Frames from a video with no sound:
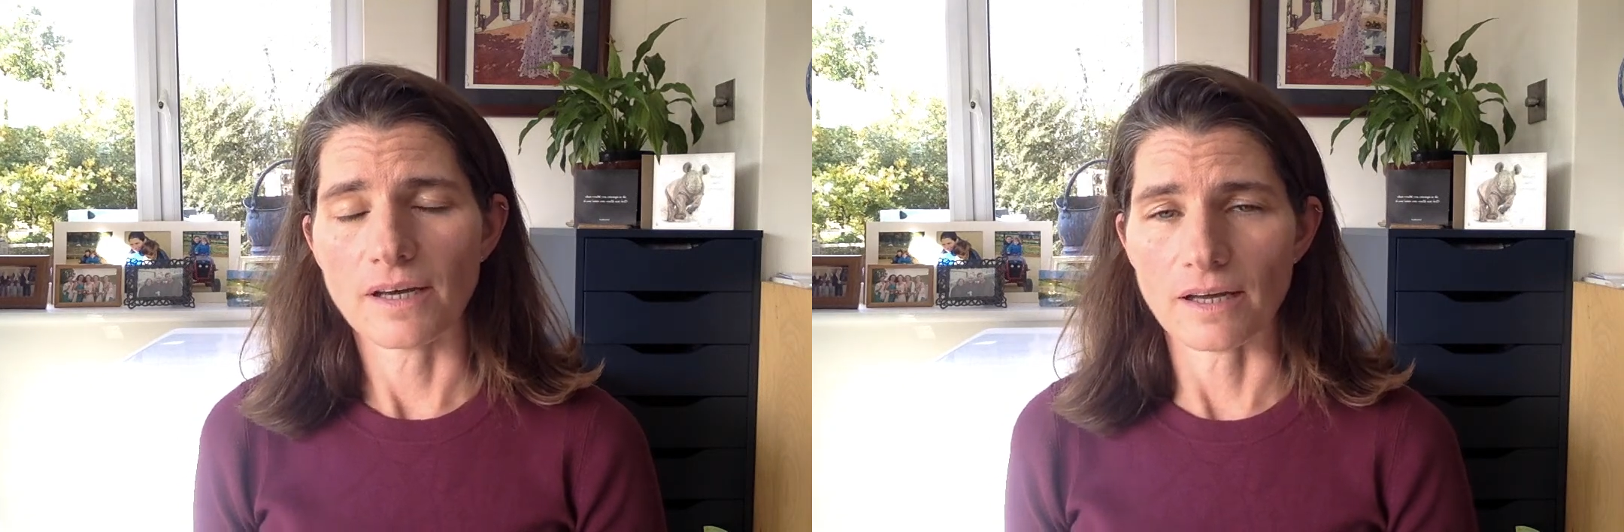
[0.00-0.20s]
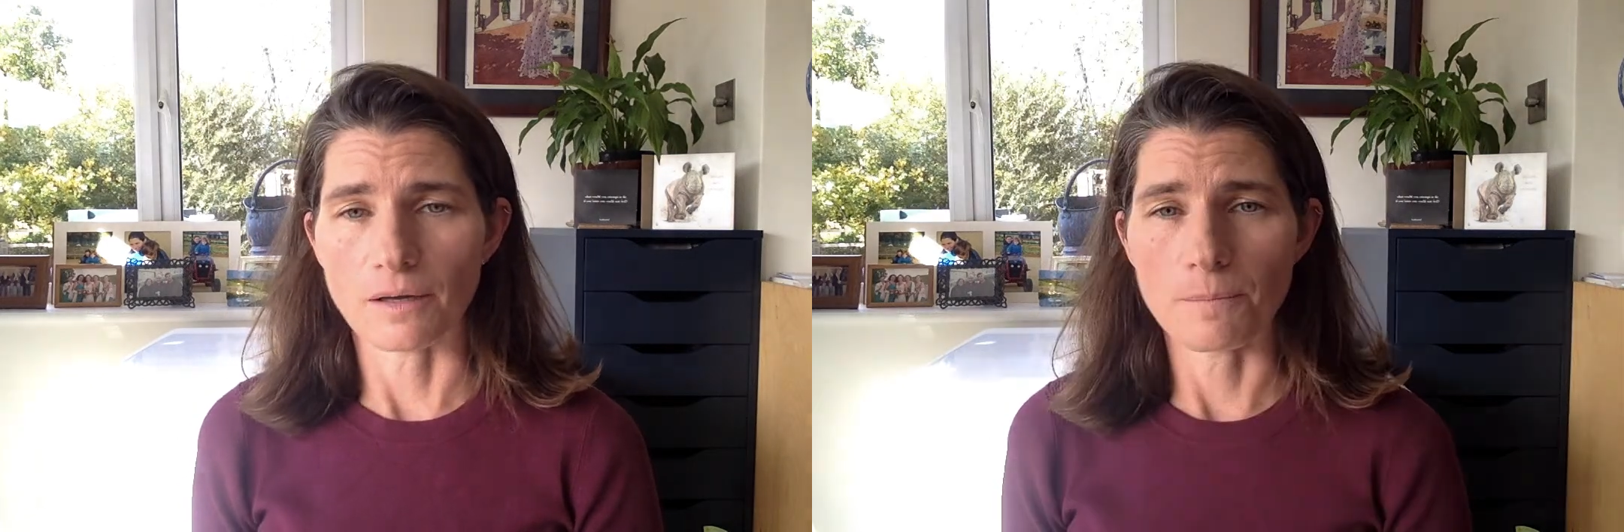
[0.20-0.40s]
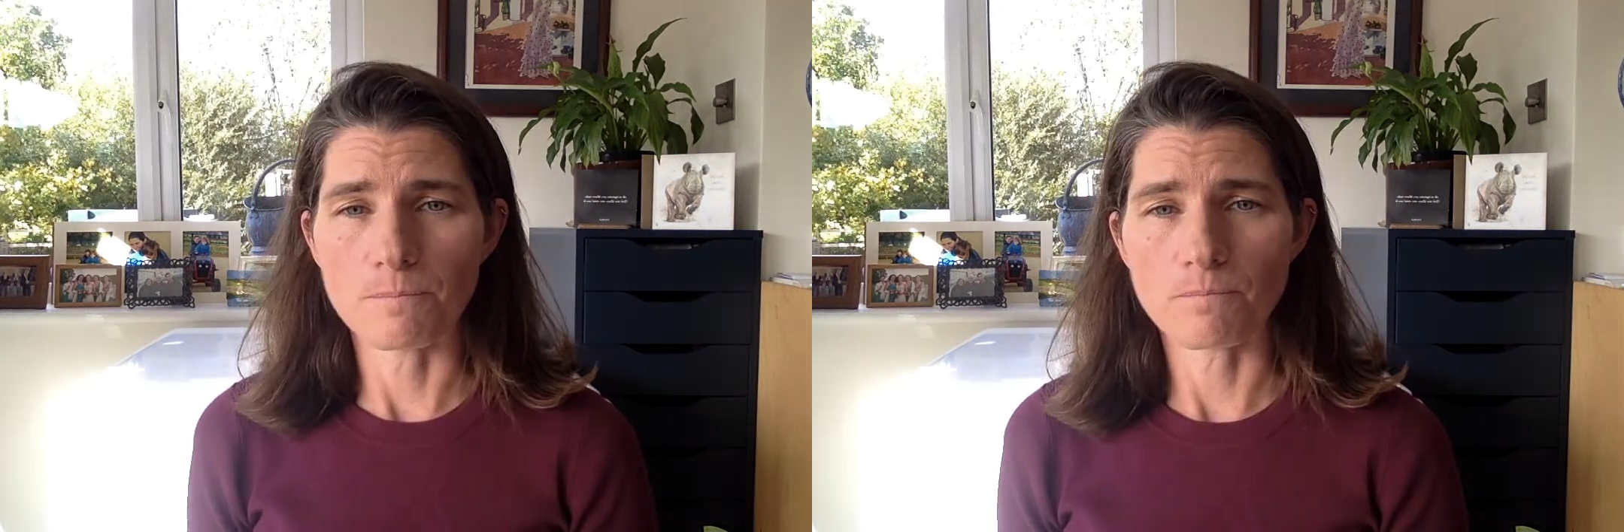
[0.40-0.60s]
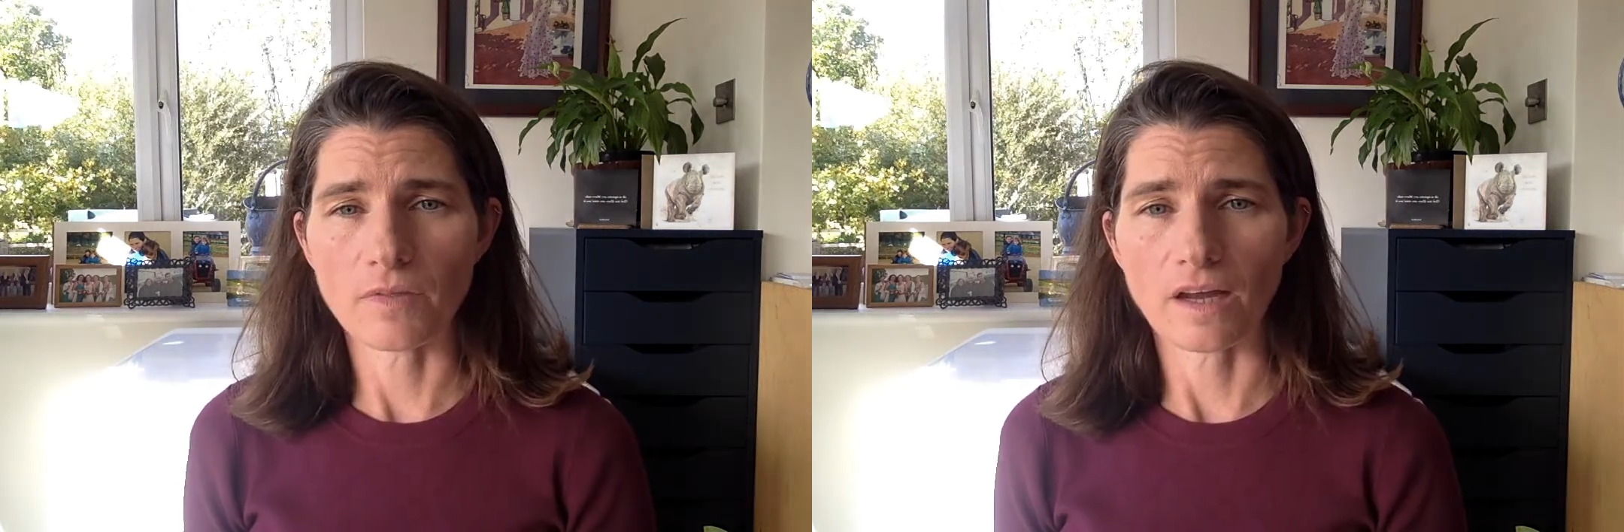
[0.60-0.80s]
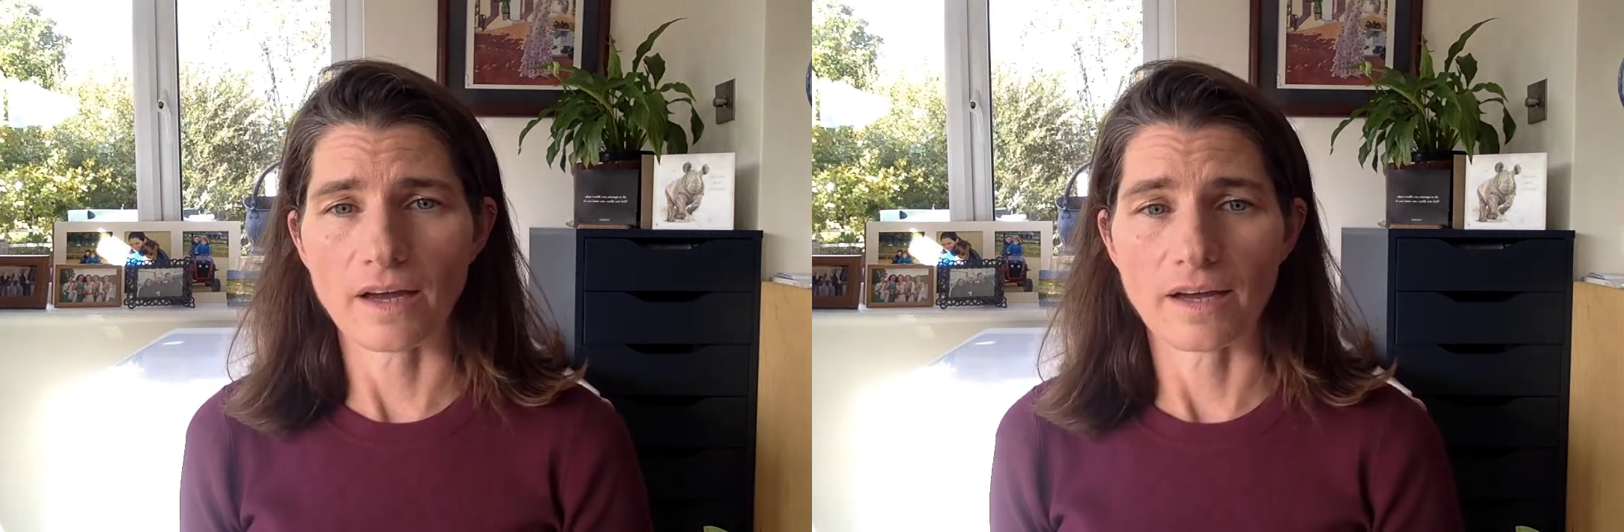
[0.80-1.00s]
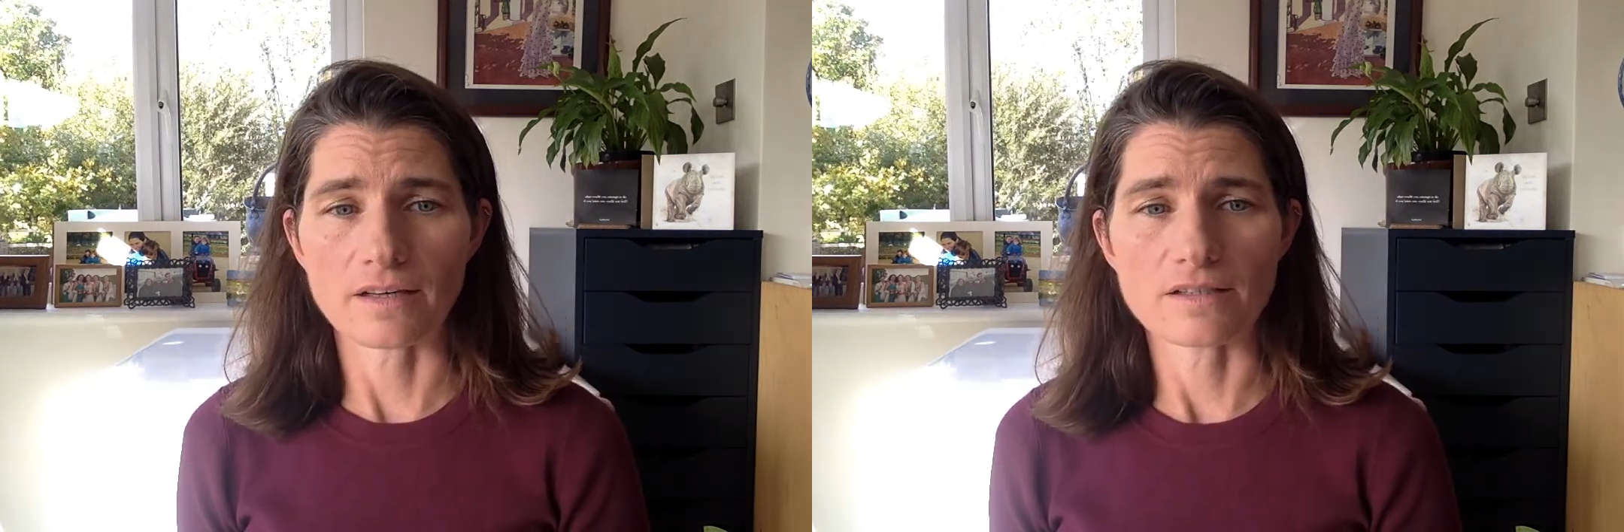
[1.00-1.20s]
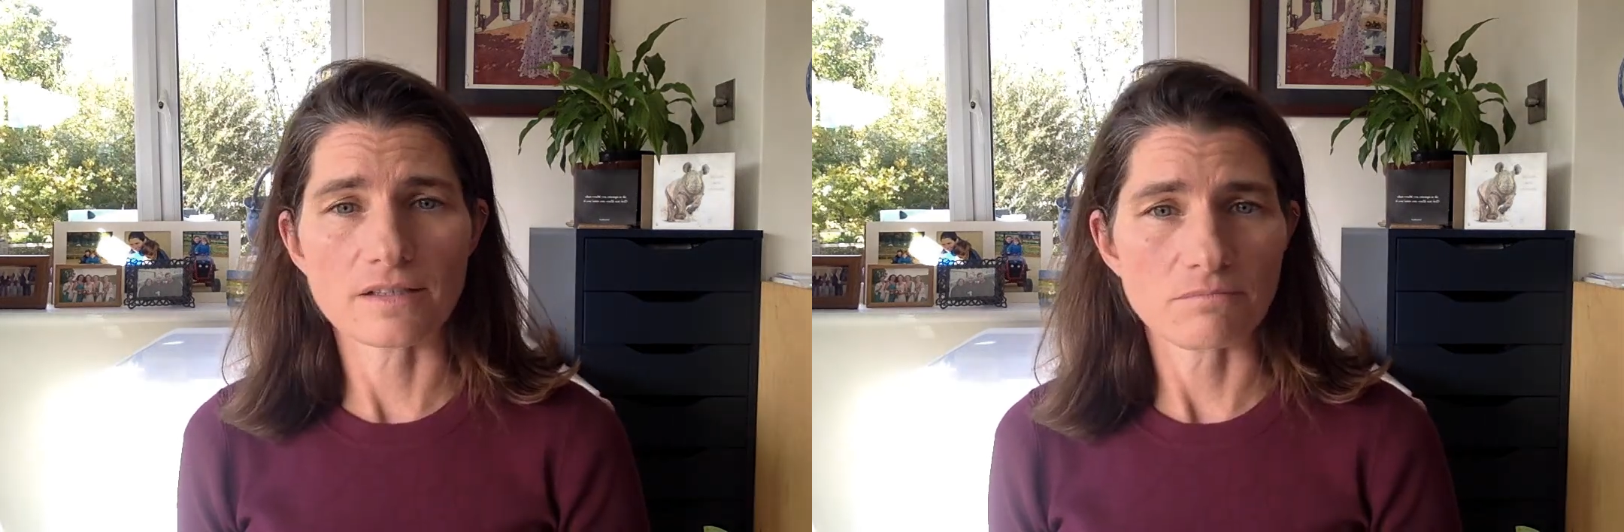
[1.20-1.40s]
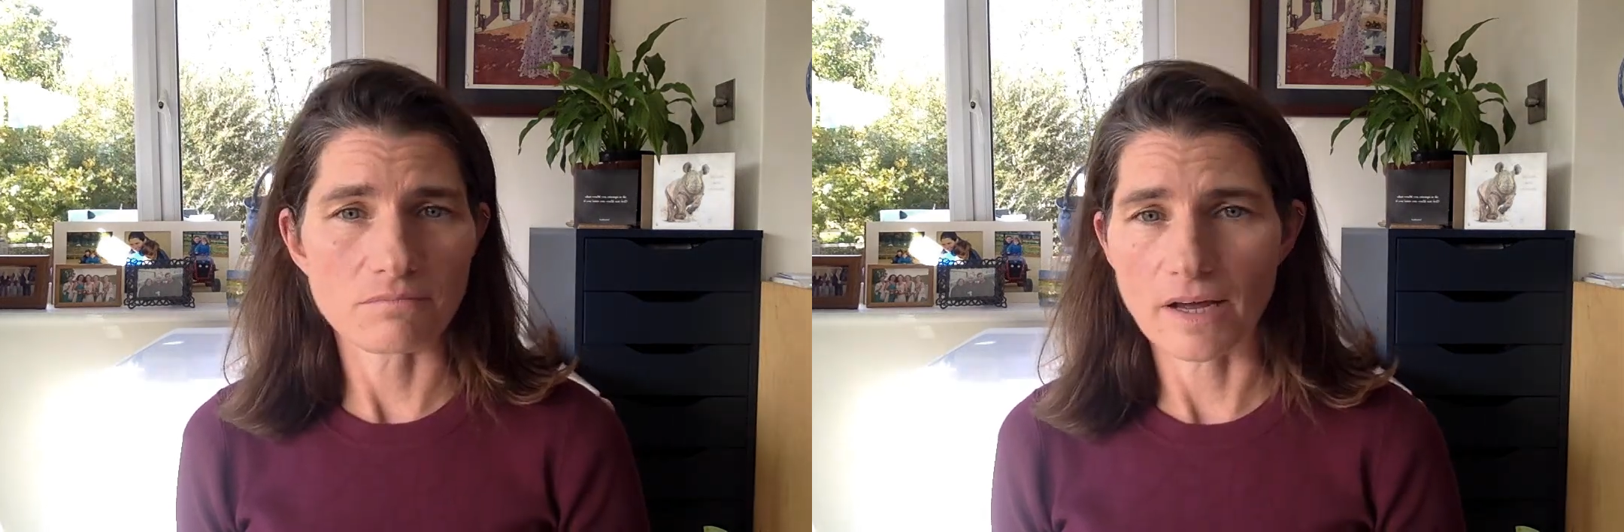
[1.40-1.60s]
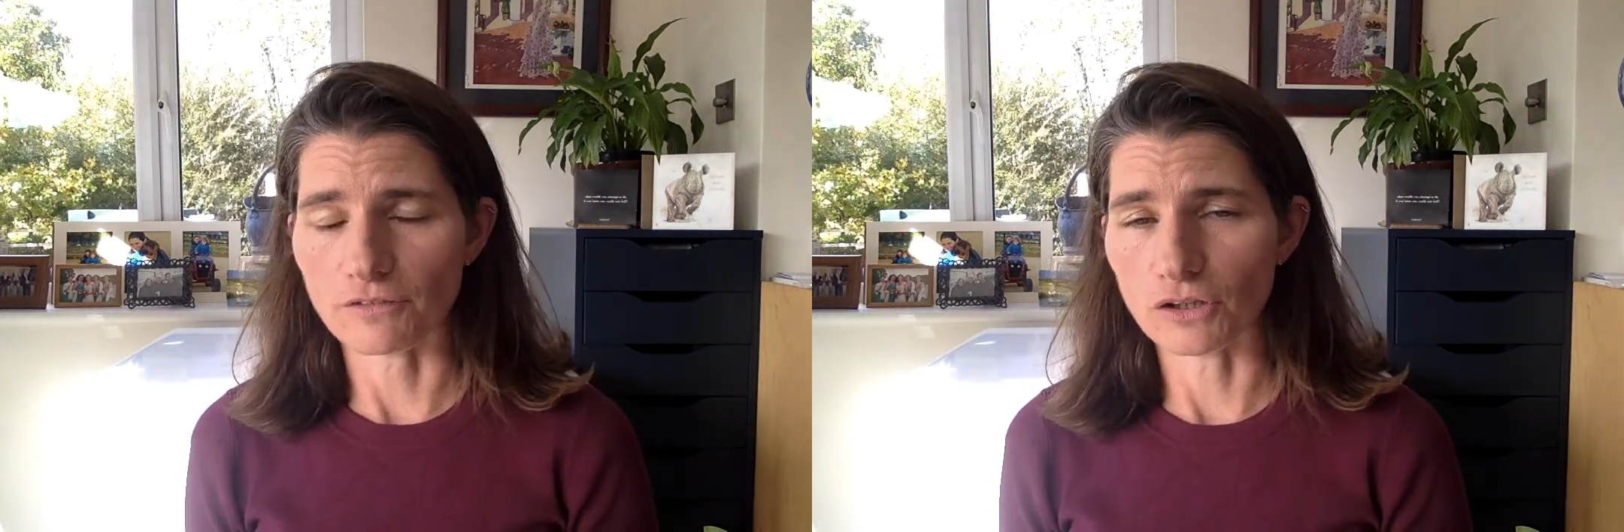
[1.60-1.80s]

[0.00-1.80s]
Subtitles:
and have